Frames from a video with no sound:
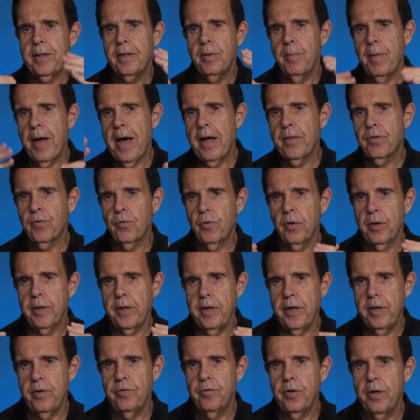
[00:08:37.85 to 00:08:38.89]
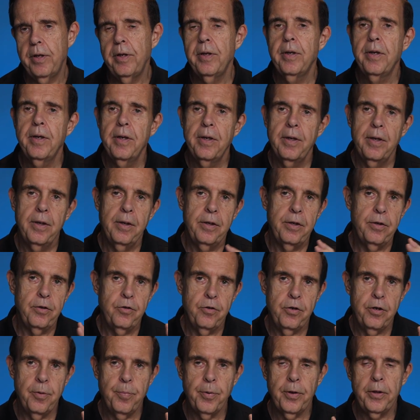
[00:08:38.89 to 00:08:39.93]
the math really easy.
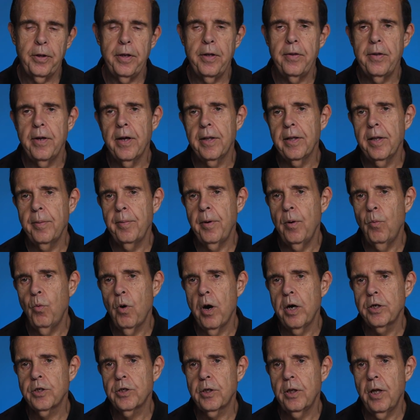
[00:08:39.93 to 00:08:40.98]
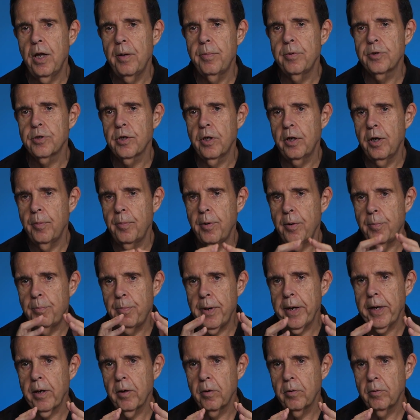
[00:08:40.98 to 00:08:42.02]
Typically, the unlimited wash club is a little bit
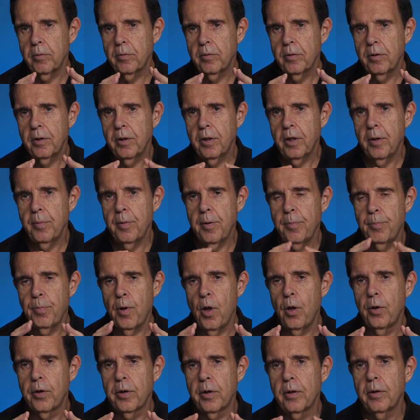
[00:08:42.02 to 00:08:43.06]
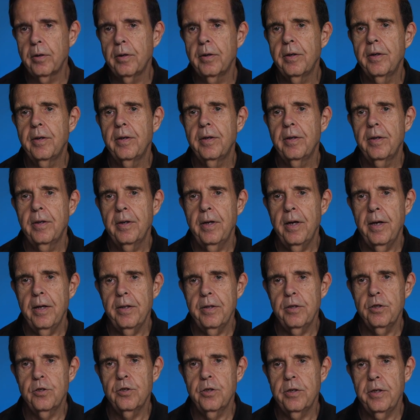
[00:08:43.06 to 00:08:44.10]
bigger, a little bit bolder.
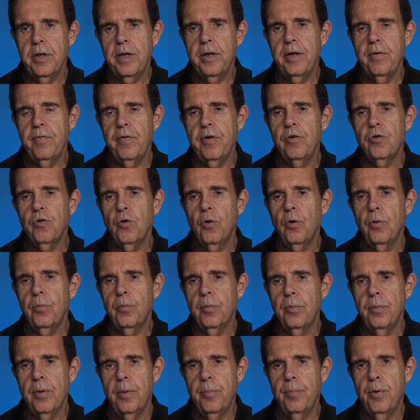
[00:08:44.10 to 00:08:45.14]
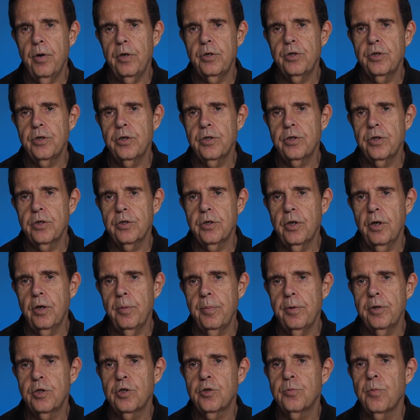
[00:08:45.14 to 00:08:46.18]
This individual purchase is a little
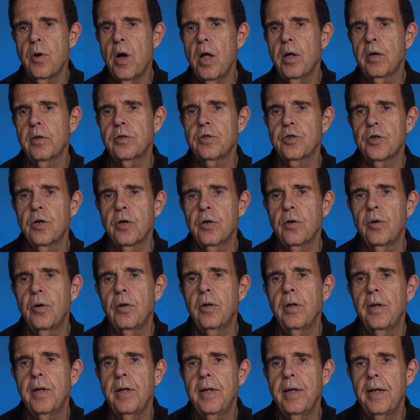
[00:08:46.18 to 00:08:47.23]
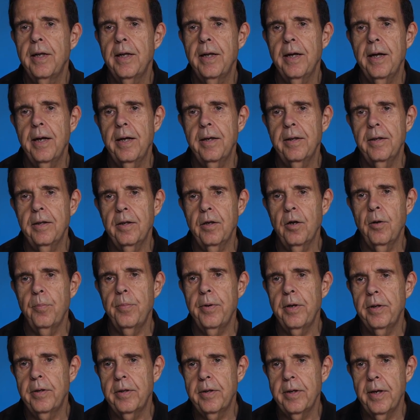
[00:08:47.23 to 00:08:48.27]
bit smaller circle, a little
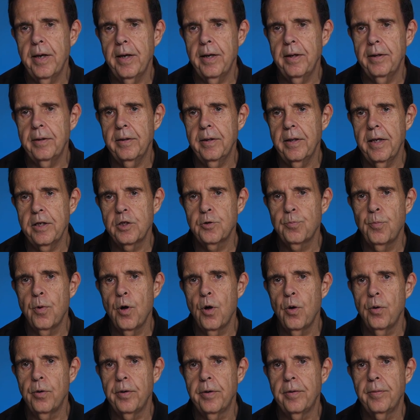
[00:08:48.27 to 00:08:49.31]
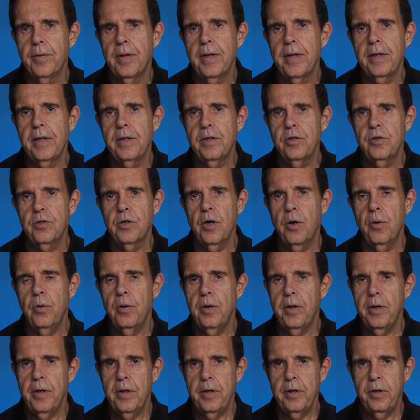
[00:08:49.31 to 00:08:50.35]
bit less bold. So
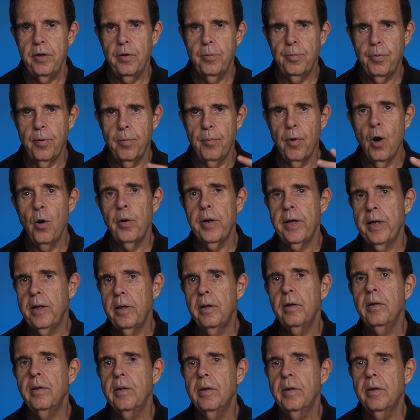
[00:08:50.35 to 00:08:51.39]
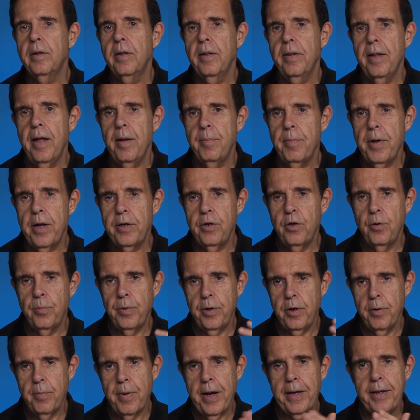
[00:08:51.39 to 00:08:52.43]
you're promoting that menu,
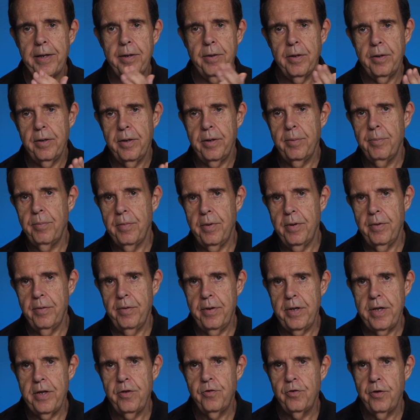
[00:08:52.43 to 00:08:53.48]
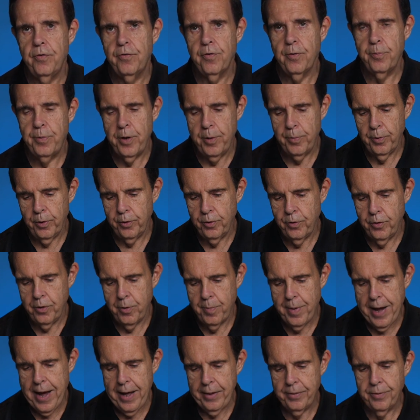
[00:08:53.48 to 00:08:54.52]
but you're making it easy for people to do the
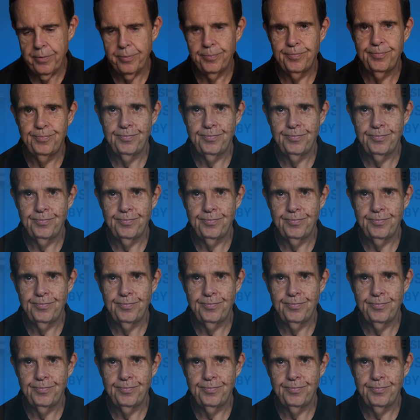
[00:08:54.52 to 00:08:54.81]
math.